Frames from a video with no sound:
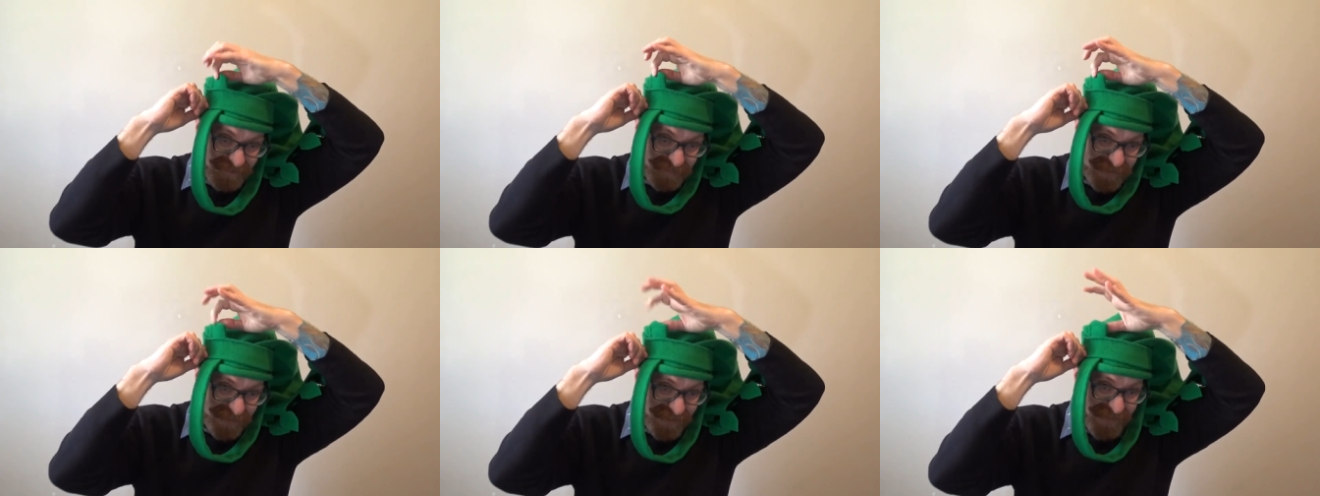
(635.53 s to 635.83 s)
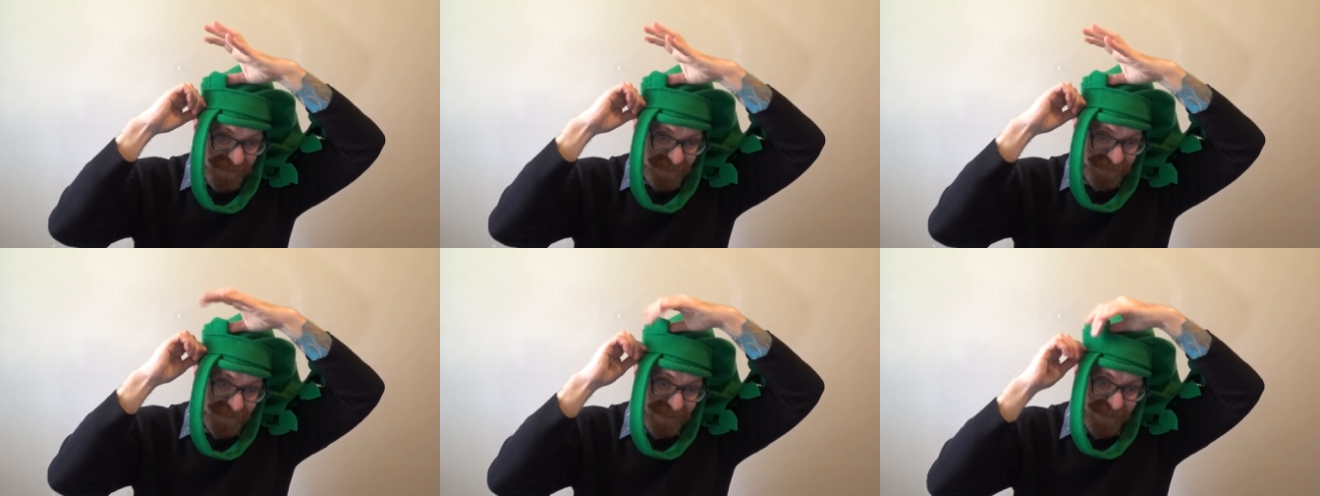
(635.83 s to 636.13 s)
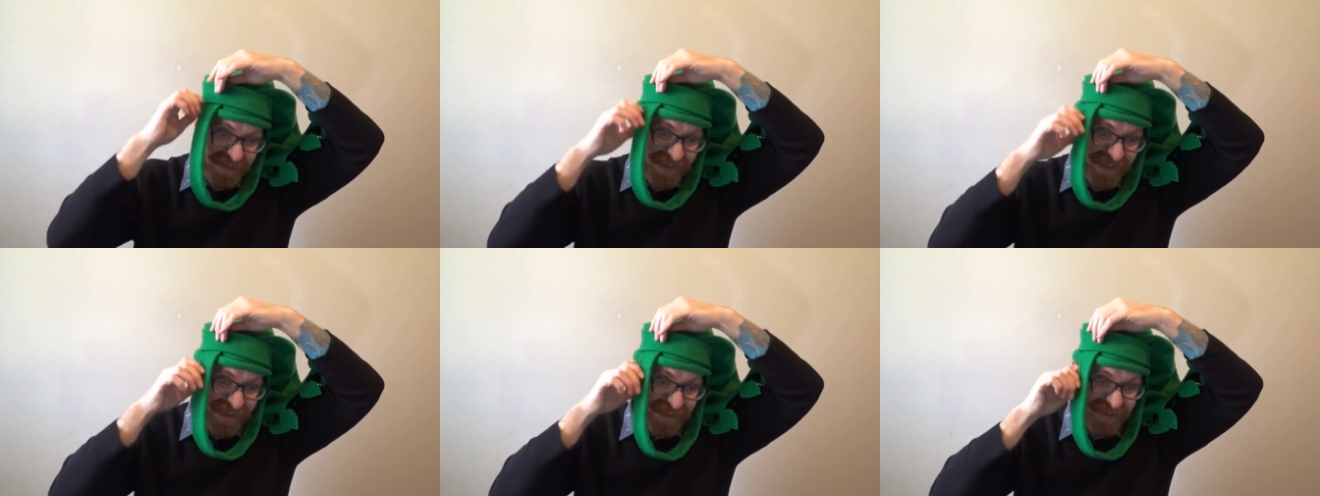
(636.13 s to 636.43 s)
pulling up
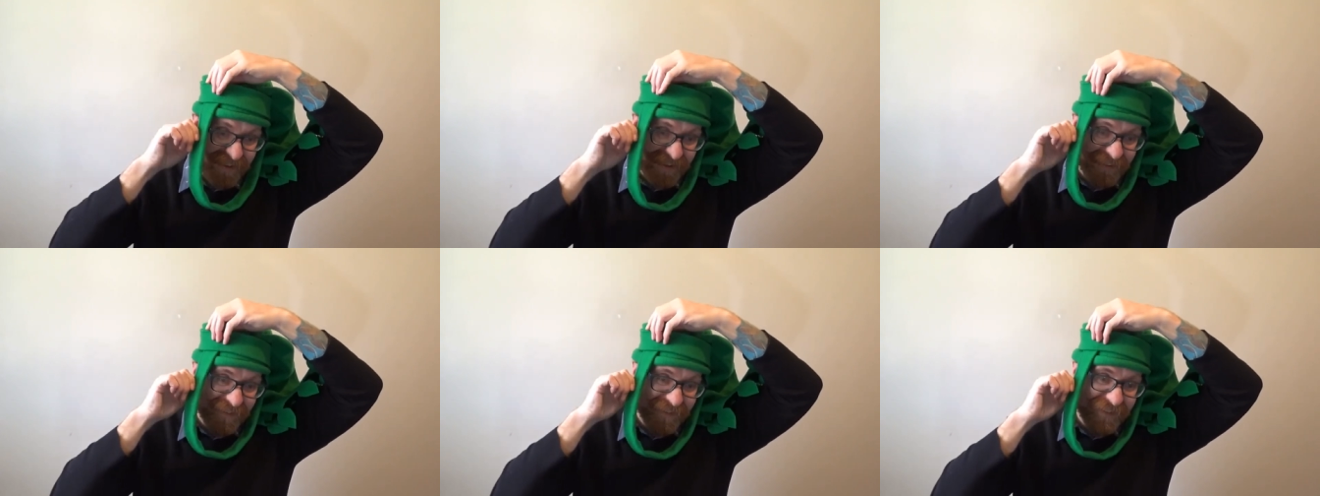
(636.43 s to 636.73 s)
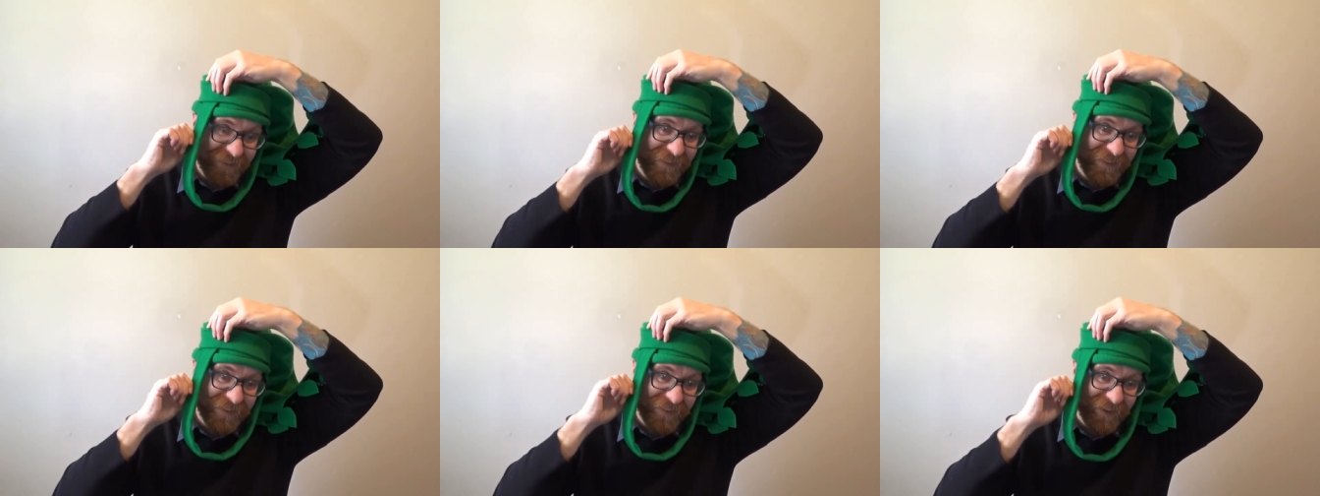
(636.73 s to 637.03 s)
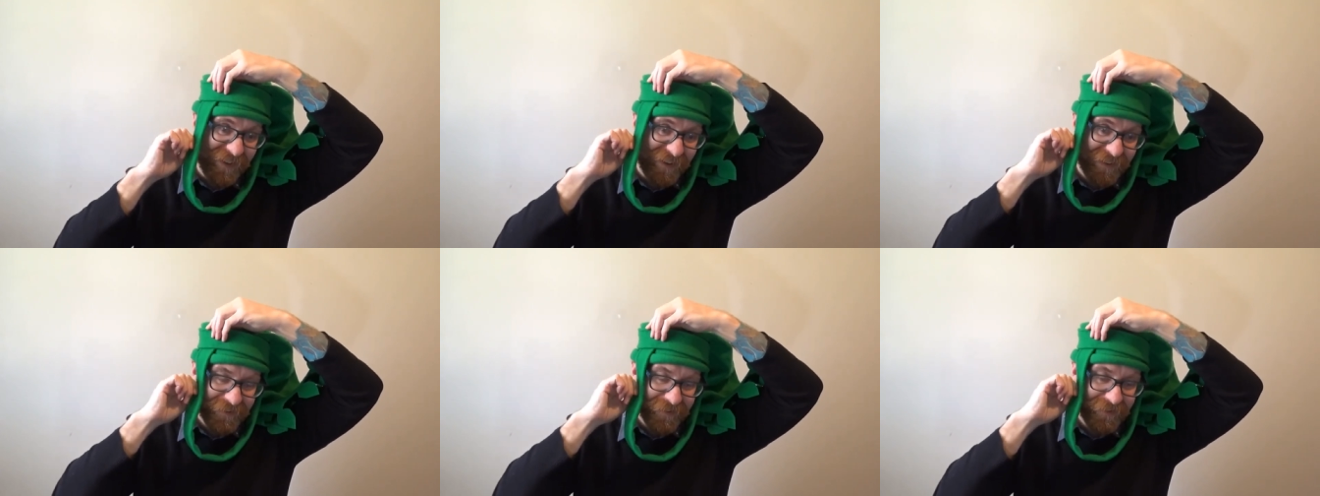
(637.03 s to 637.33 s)
like that, it looks
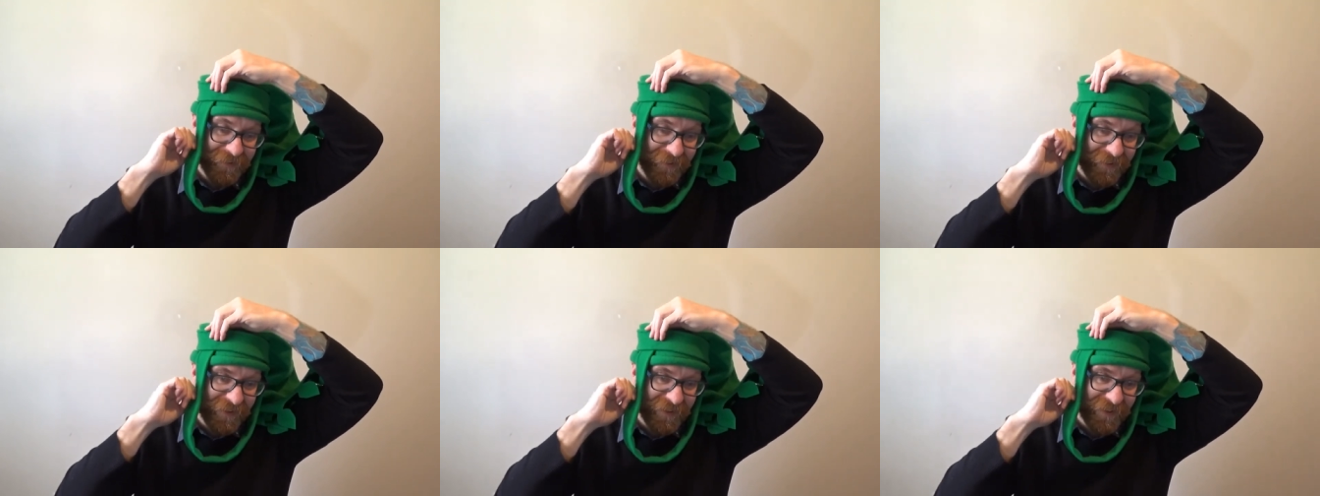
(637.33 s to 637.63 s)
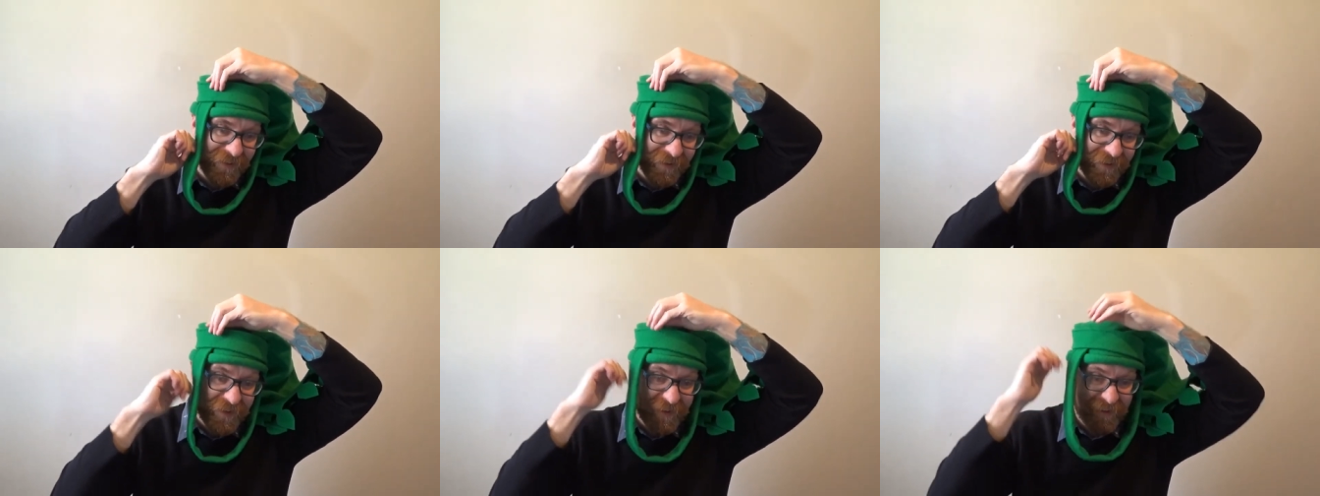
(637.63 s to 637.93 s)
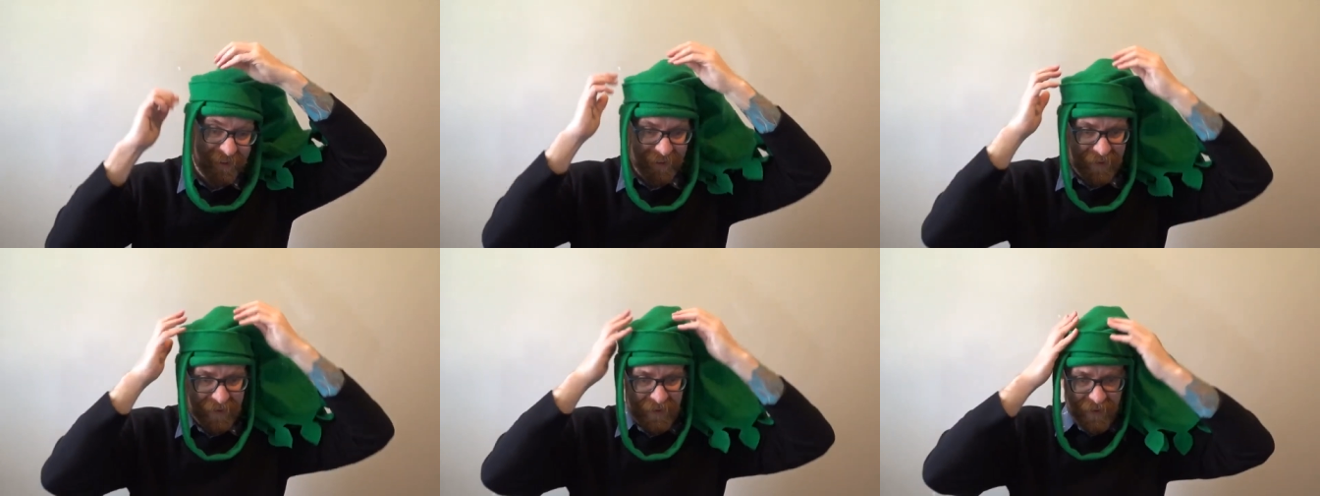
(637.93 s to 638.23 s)

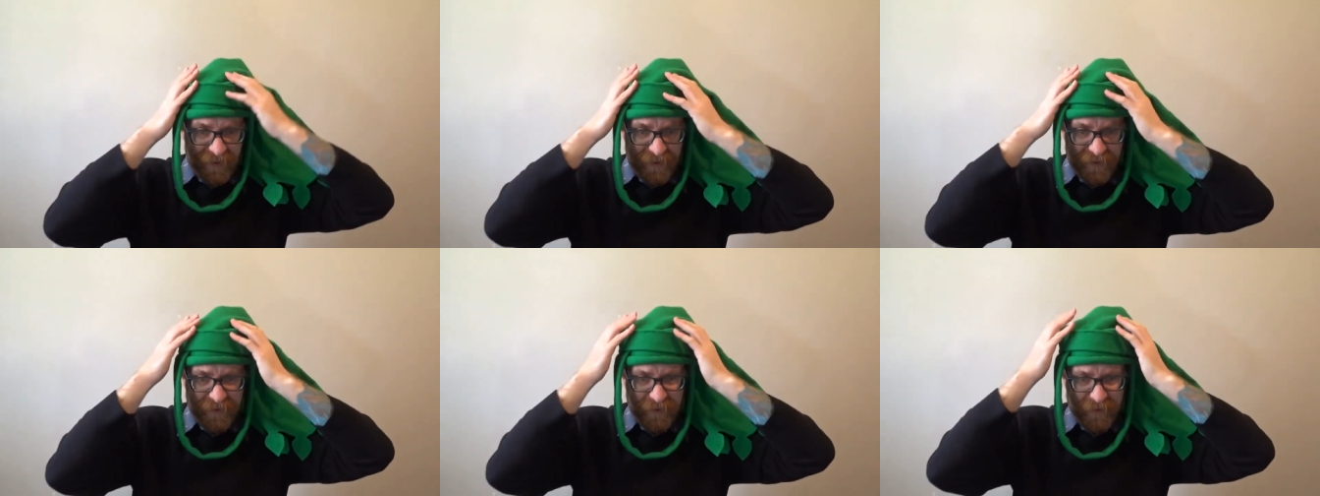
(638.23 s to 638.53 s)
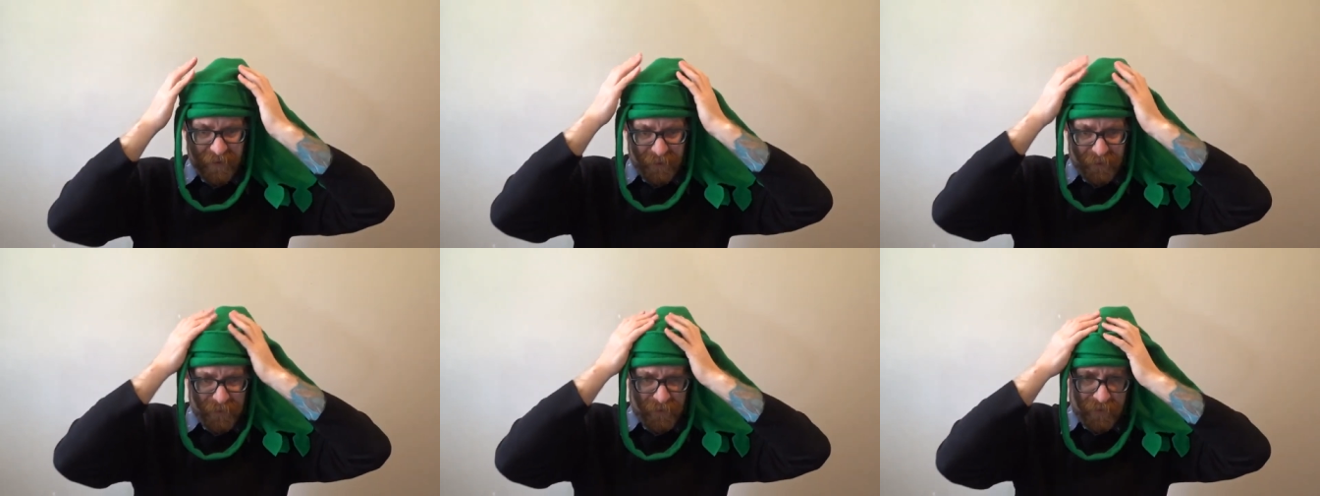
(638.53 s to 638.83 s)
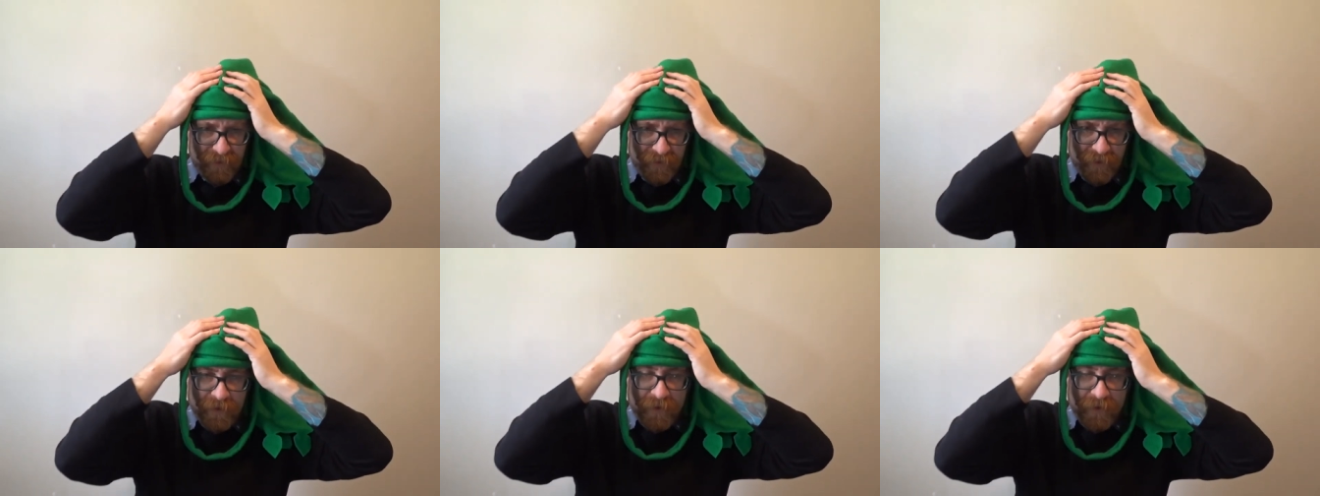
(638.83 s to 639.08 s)
unsightly, because